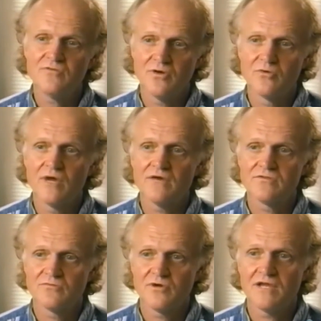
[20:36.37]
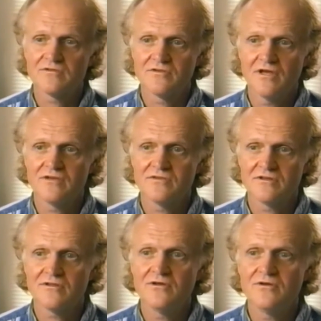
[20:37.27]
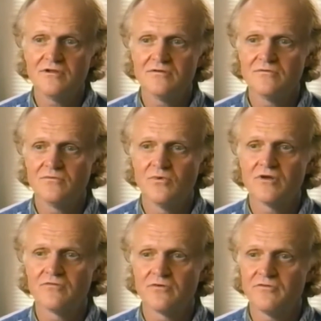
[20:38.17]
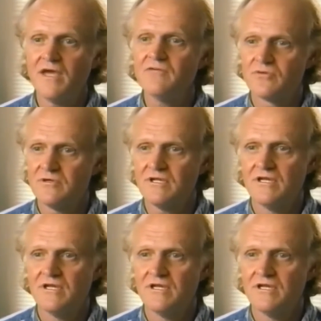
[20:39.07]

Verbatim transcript: photographs of rattlesnakes, including one of her favorite.